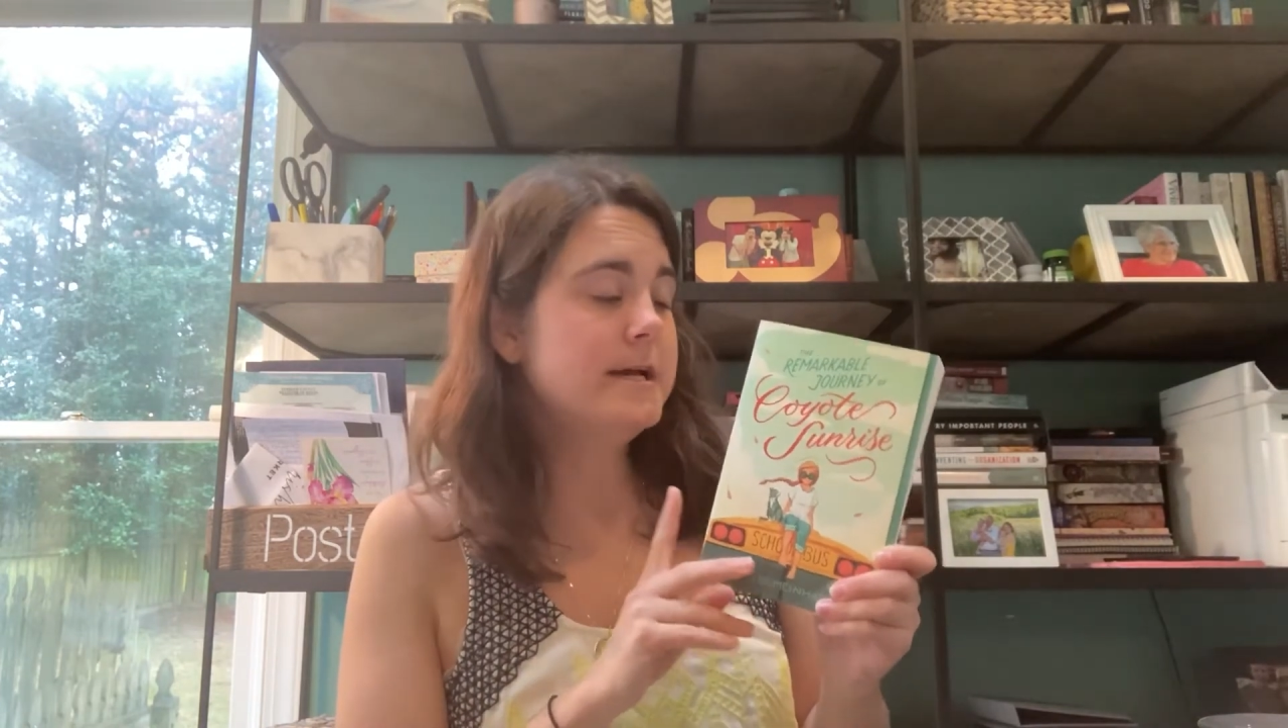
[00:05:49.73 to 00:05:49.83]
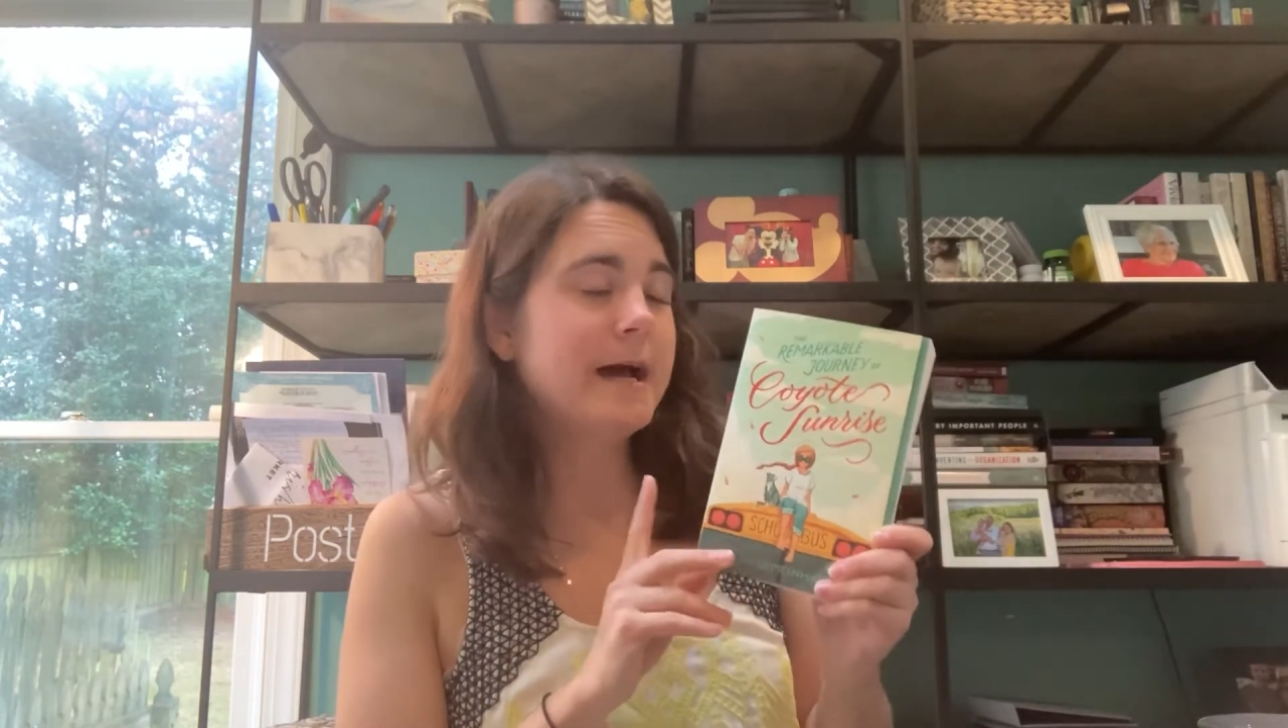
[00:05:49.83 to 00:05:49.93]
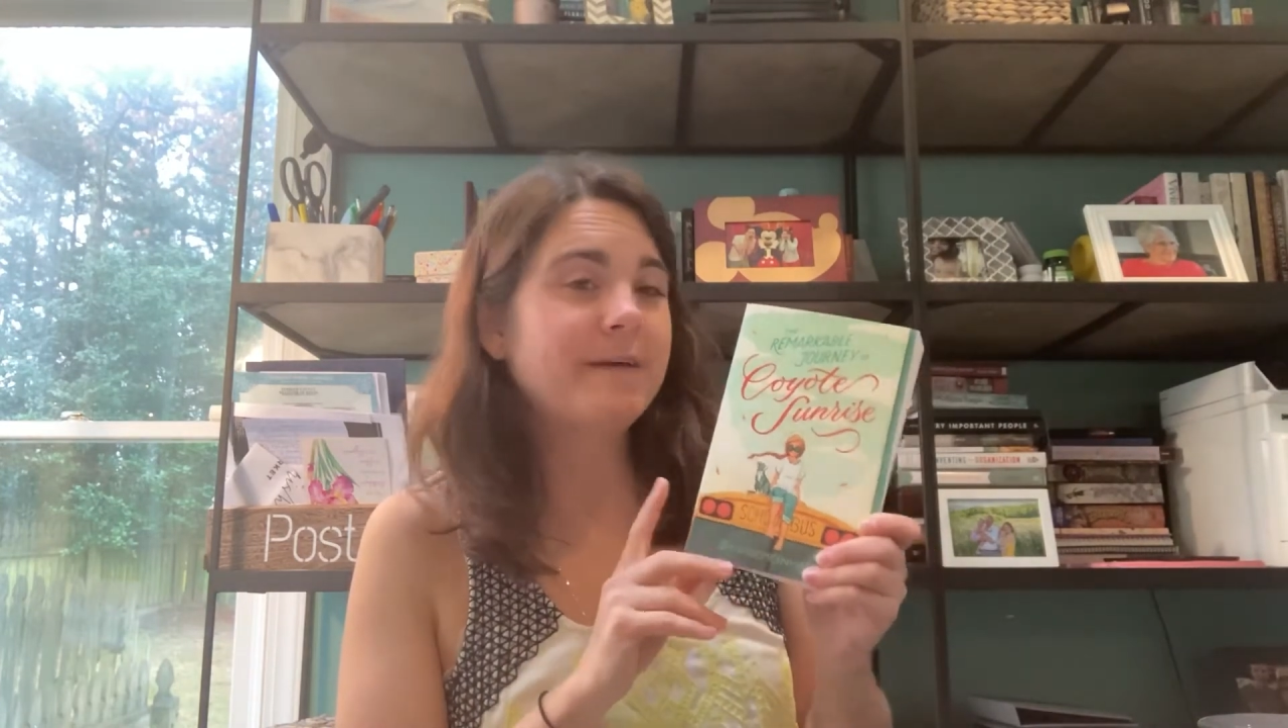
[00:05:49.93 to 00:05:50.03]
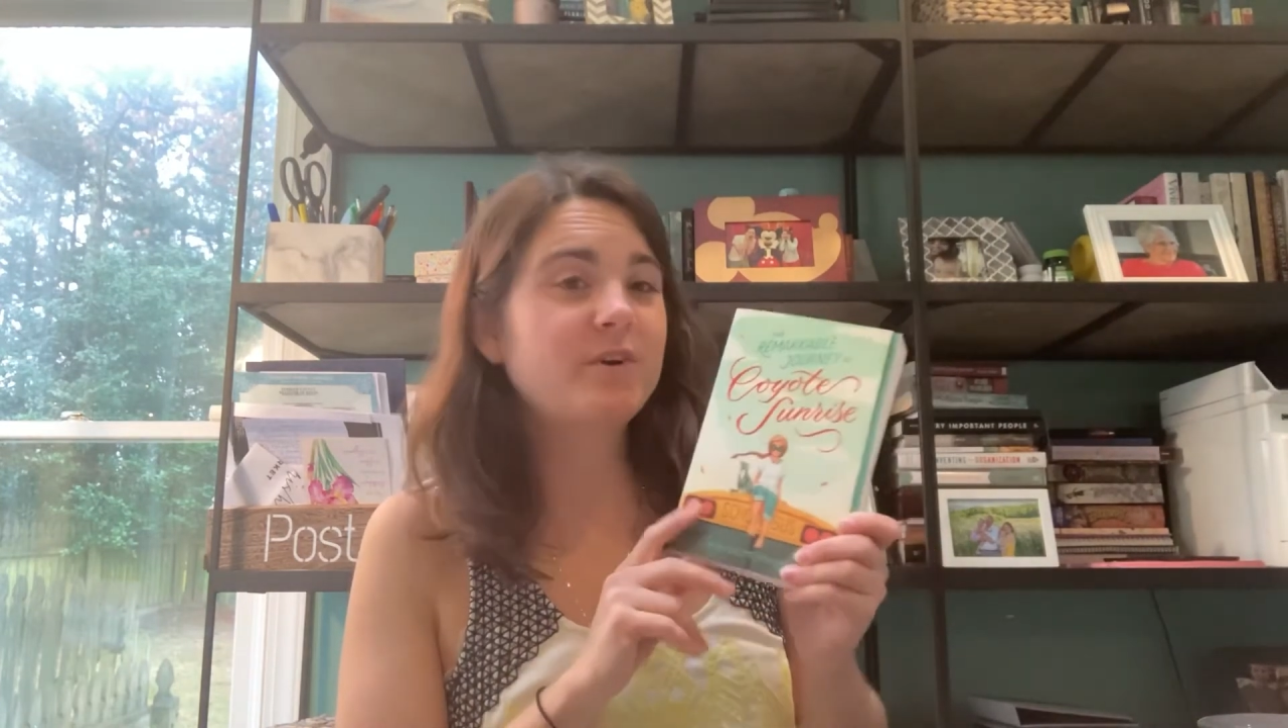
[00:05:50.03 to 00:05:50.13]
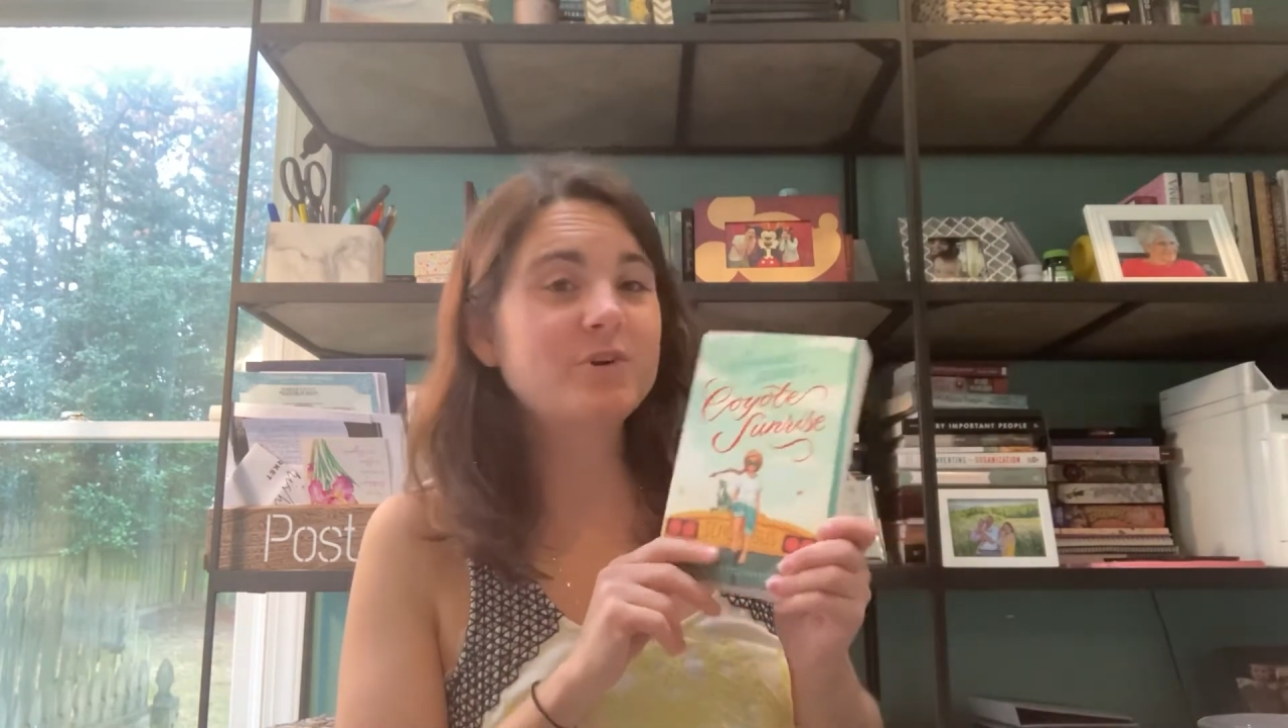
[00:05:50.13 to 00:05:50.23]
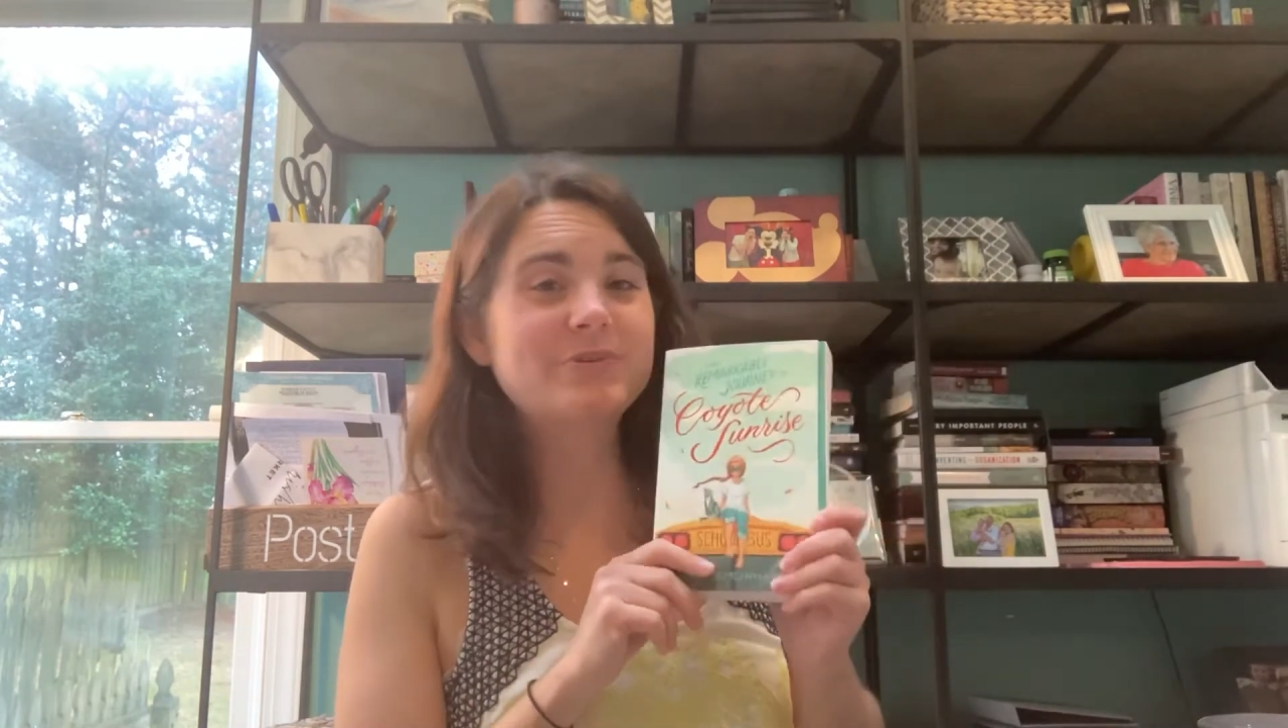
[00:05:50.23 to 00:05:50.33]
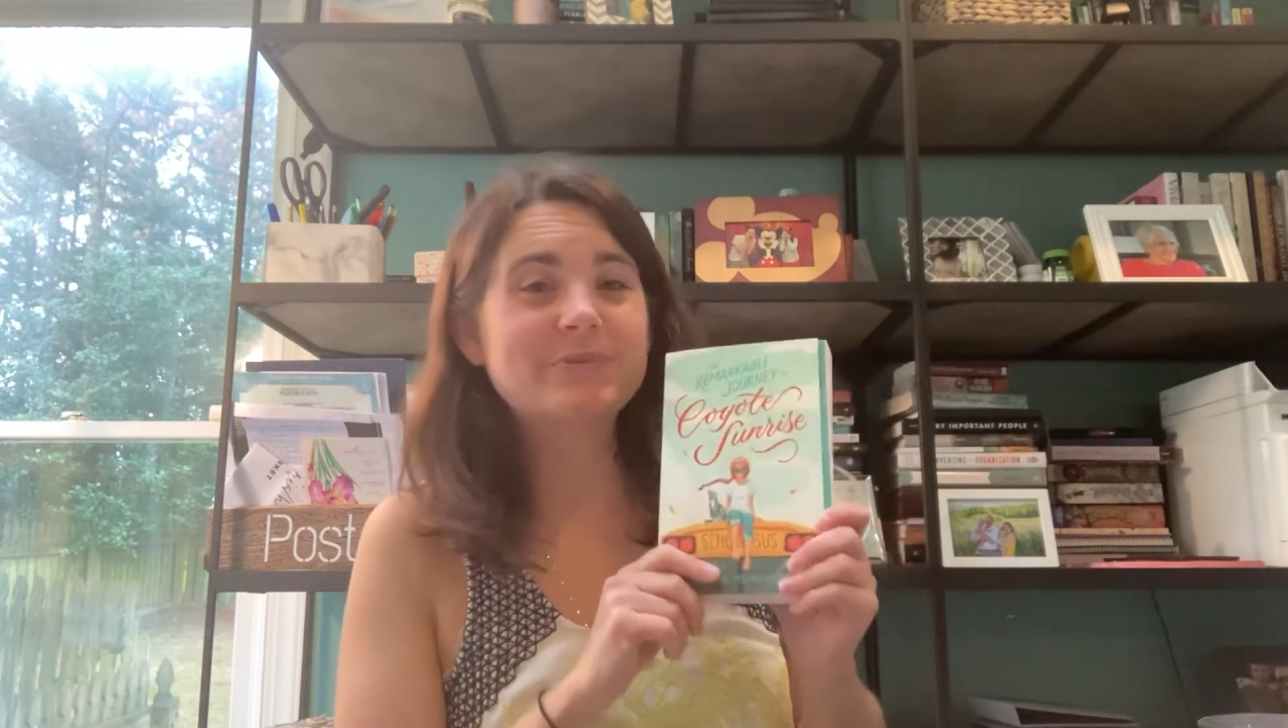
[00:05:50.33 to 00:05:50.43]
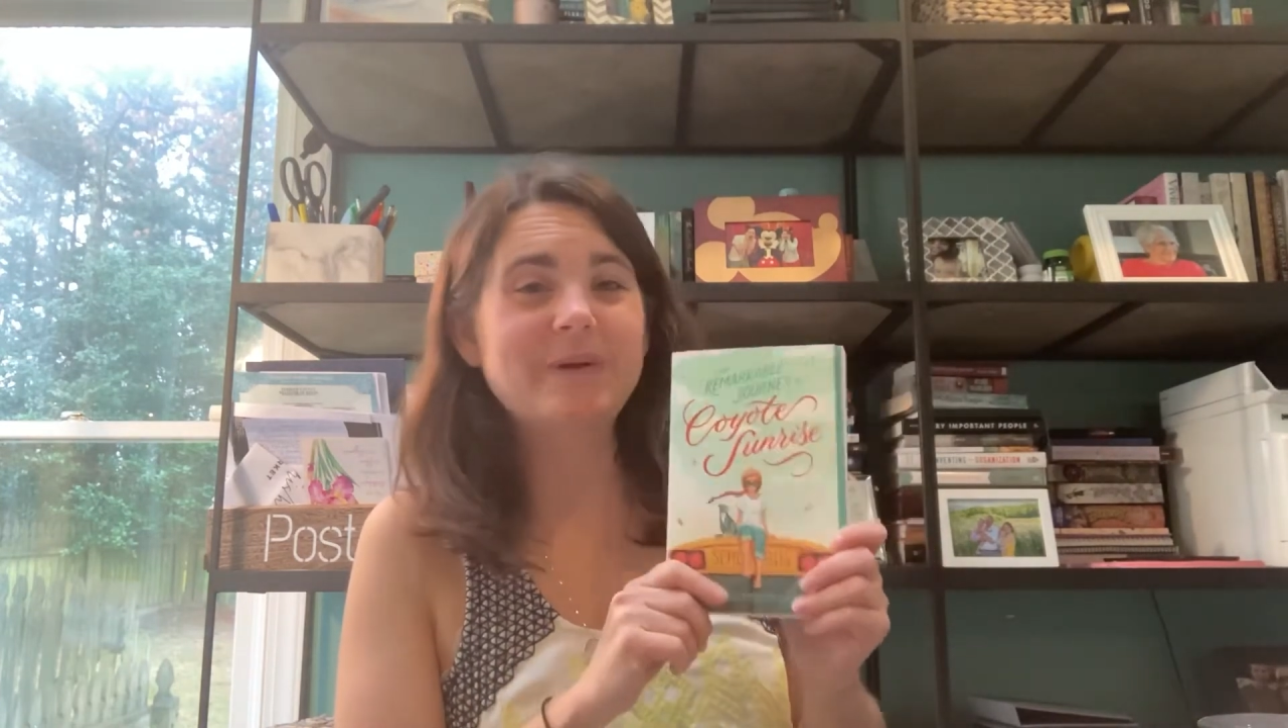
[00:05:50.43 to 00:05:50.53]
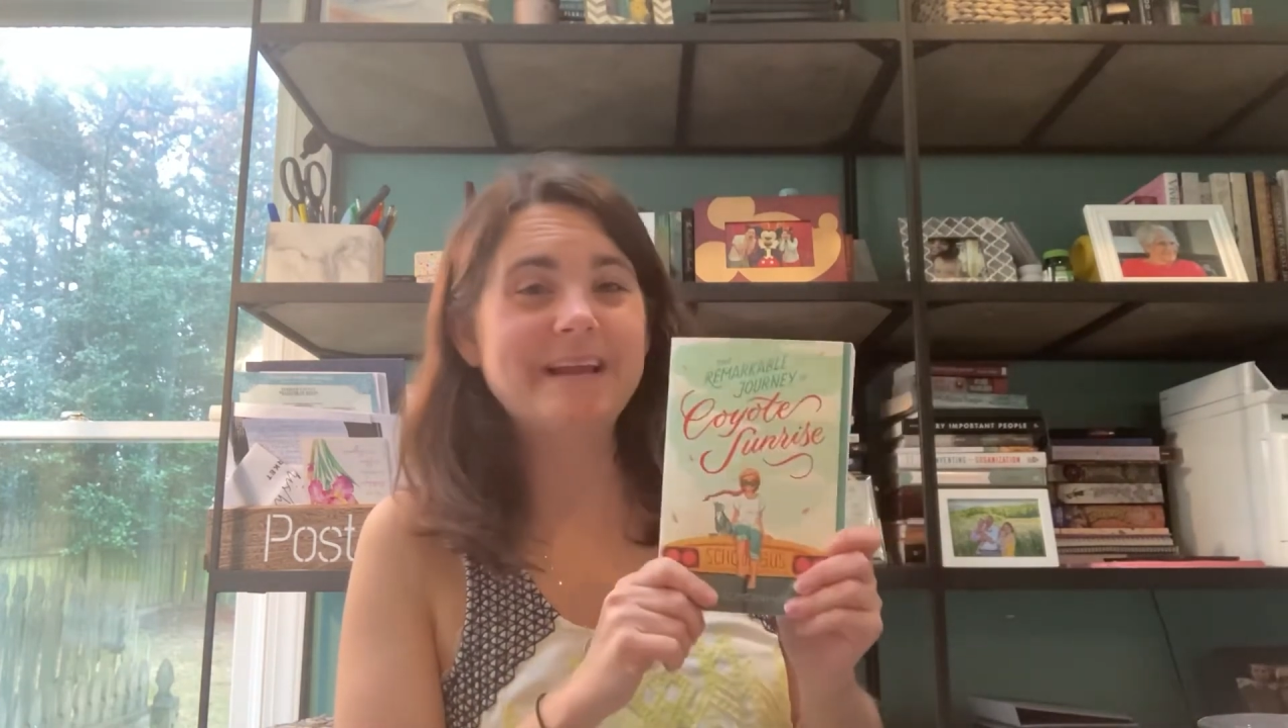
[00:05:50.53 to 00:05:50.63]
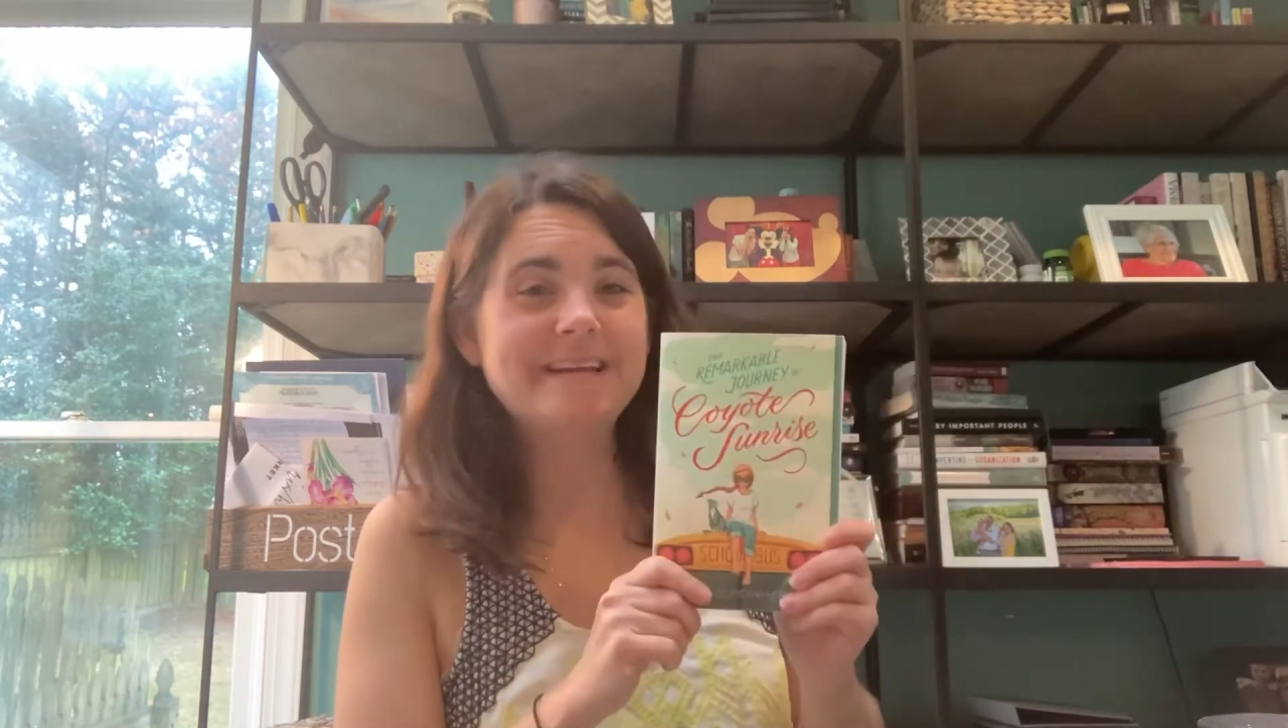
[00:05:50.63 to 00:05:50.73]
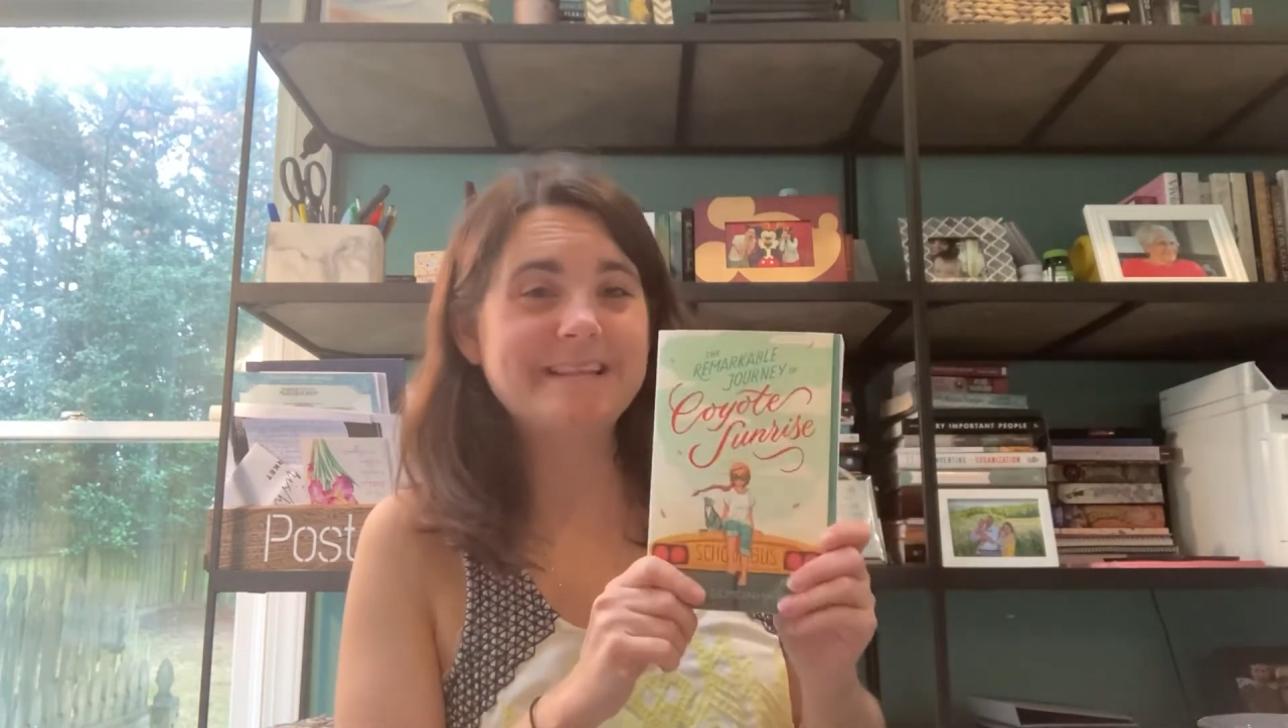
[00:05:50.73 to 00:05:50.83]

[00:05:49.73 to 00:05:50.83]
I've heard great